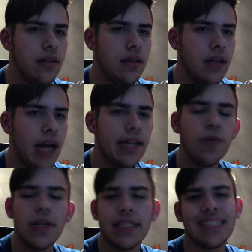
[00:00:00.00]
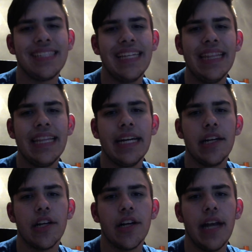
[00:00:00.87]
I didn't want to sit
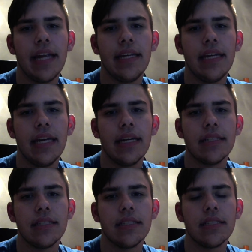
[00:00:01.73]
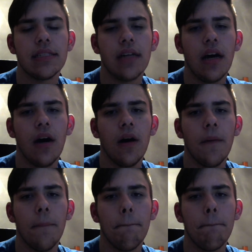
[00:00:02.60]
there and get
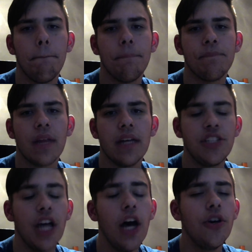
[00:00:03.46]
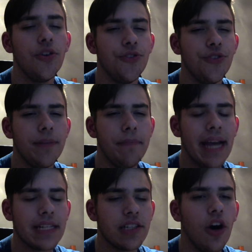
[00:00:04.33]
um, towed
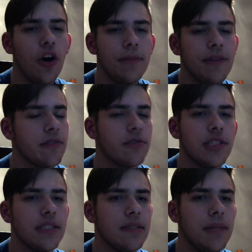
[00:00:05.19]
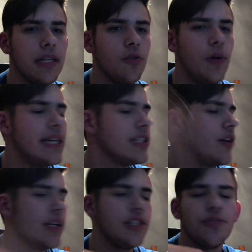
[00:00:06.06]
back to home if it was just a minute away.
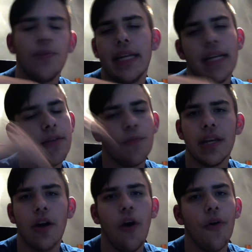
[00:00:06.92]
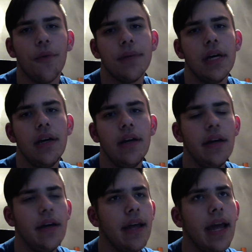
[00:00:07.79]
So I just went ahead and went home
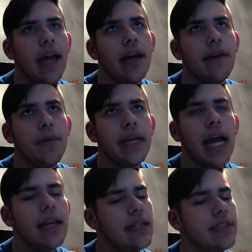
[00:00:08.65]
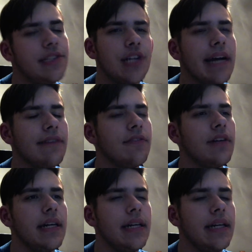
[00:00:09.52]
and we got it in the
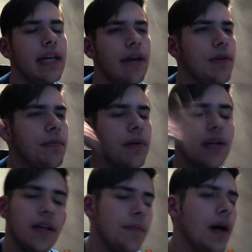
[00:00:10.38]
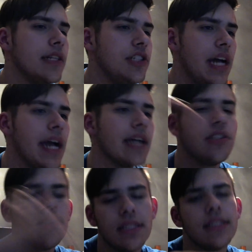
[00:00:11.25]
driveway and we put it up on a jack,
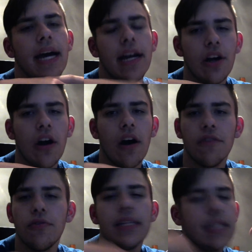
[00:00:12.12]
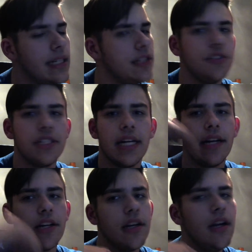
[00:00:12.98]
took the tire off, went to get a new tire,